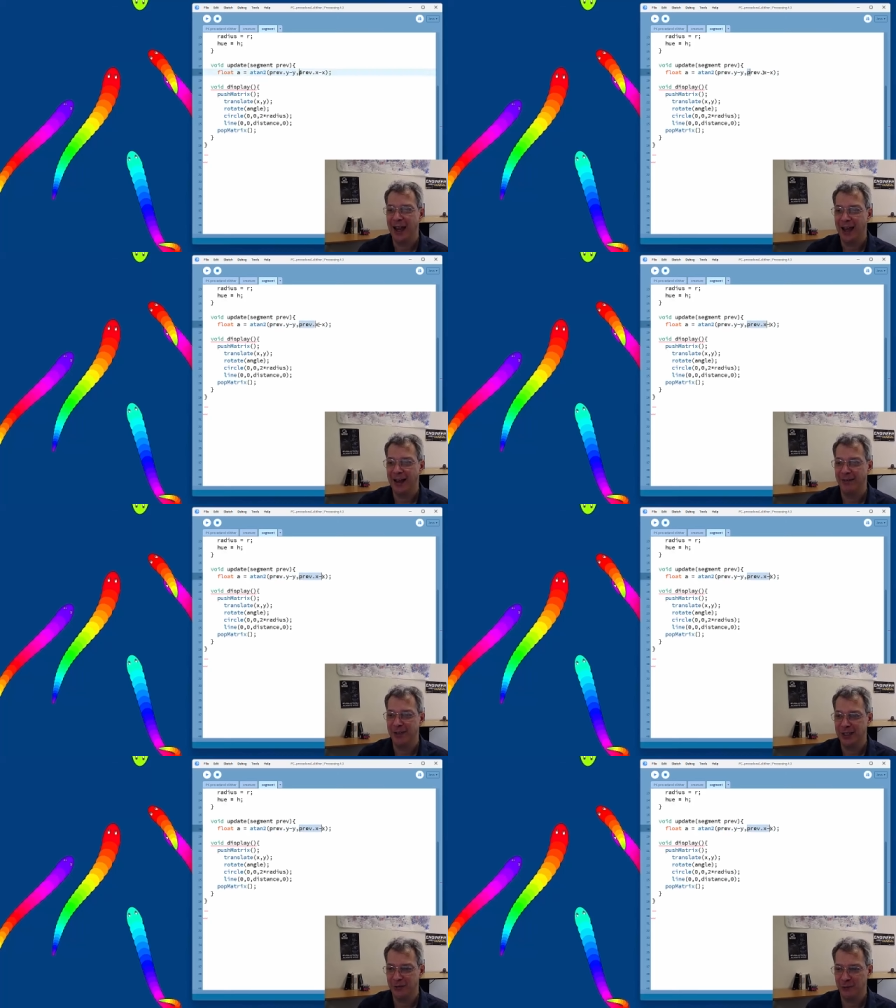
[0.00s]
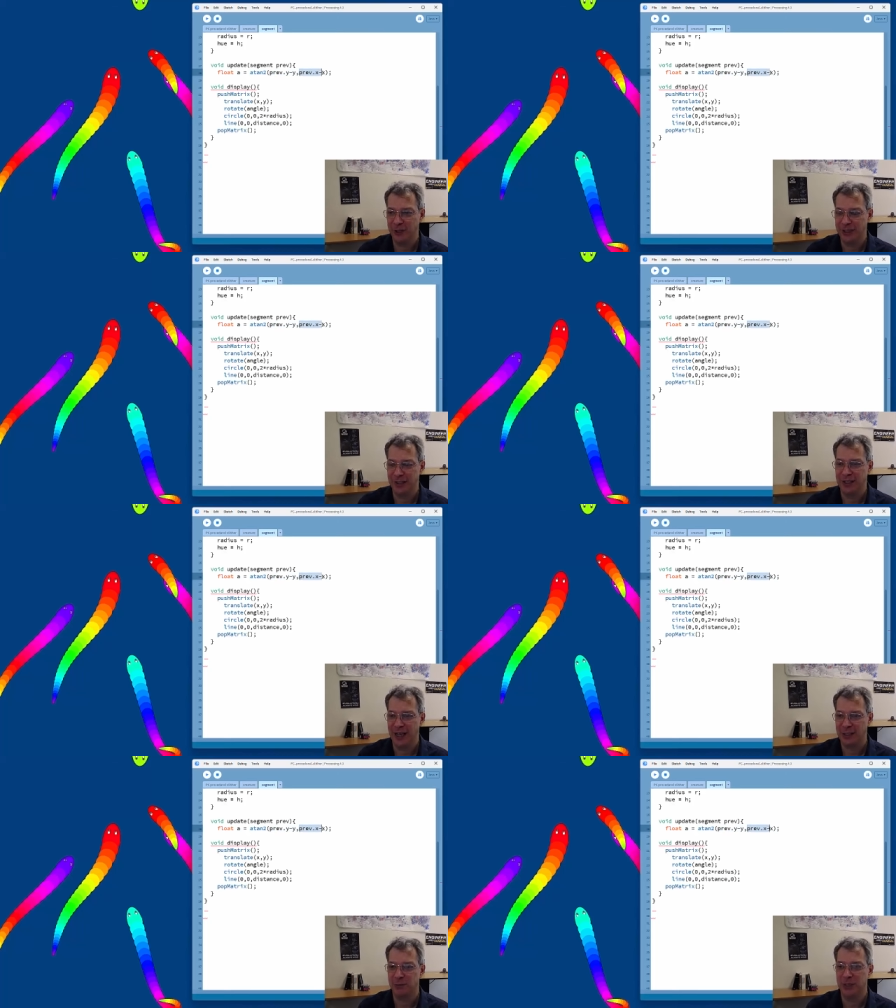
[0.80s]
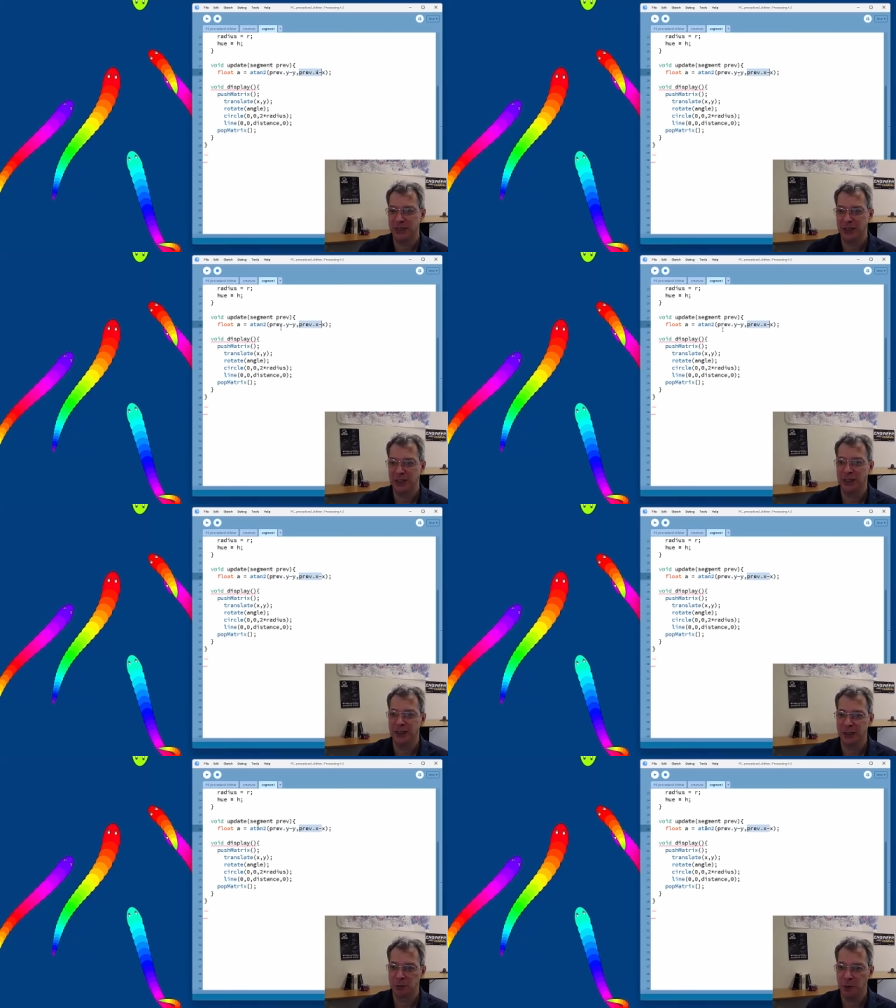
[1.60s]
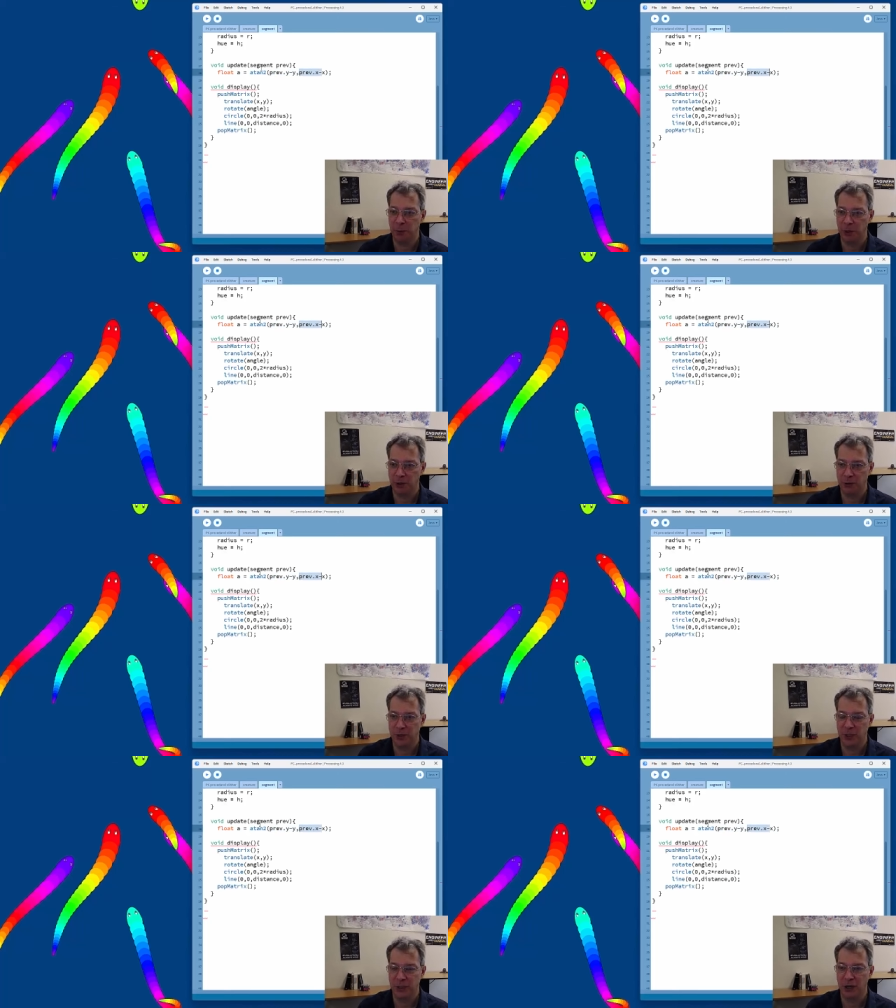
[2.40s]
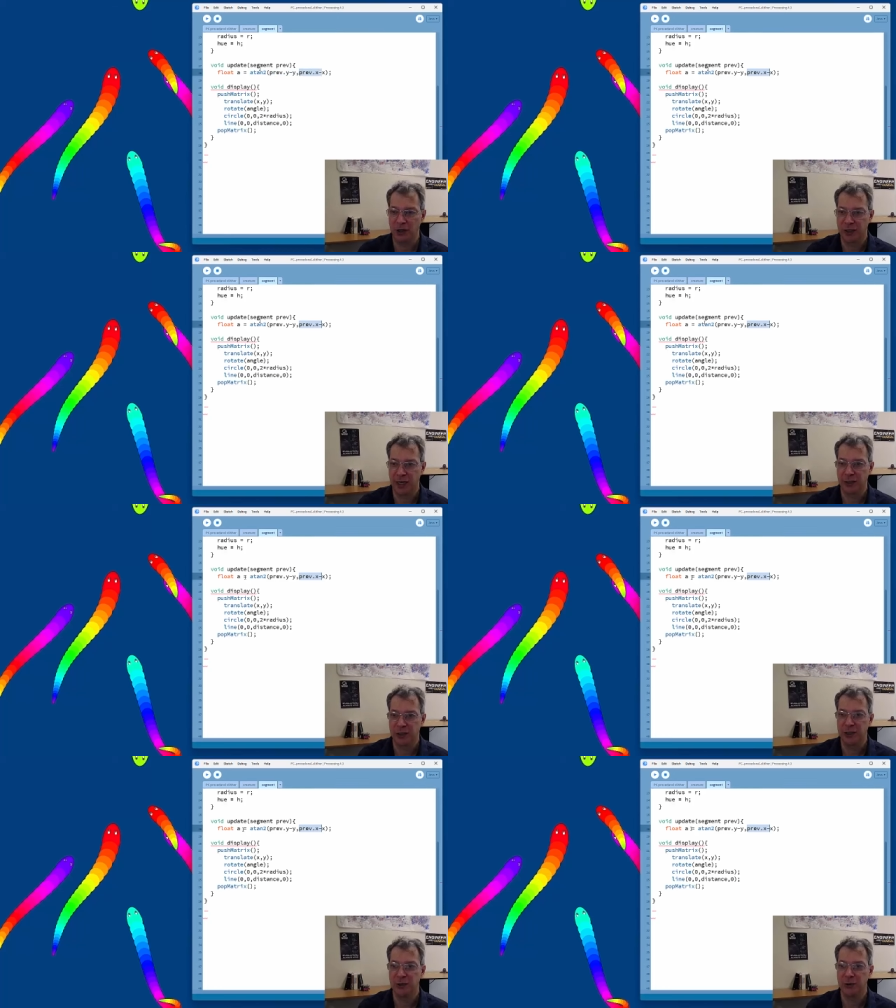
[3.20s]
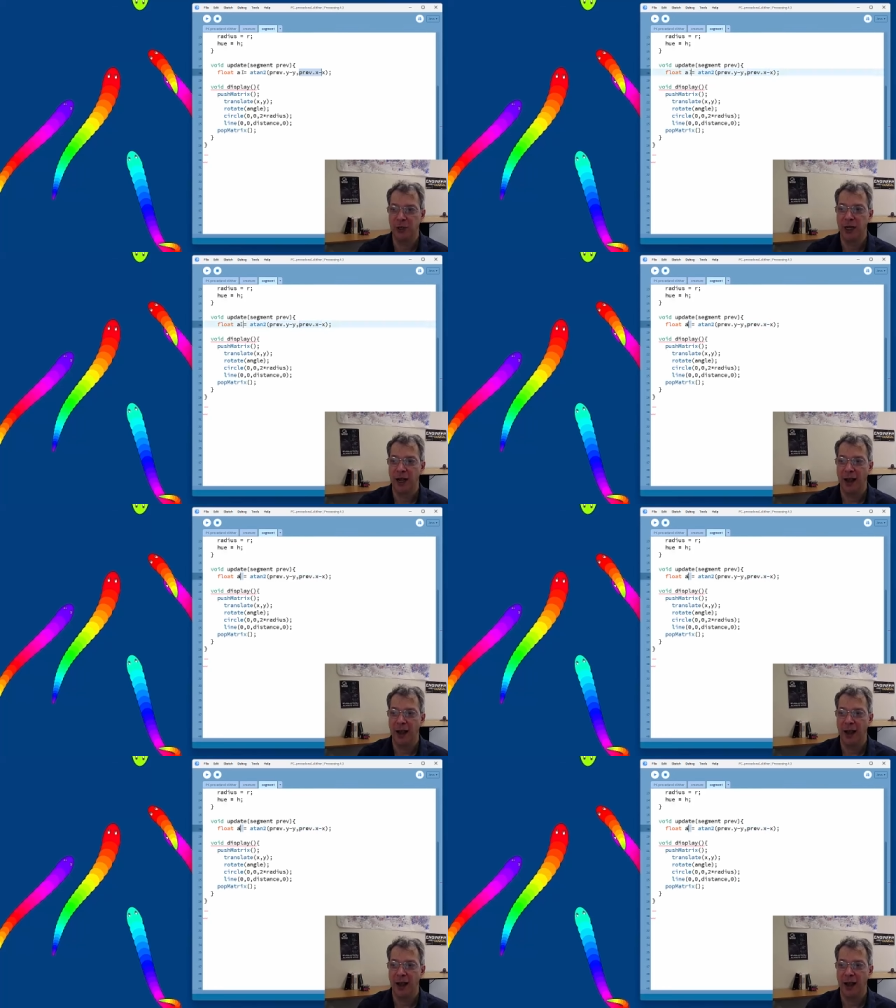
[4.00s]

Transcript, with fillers: and the difference in the x positions, we plug those into arctan 2,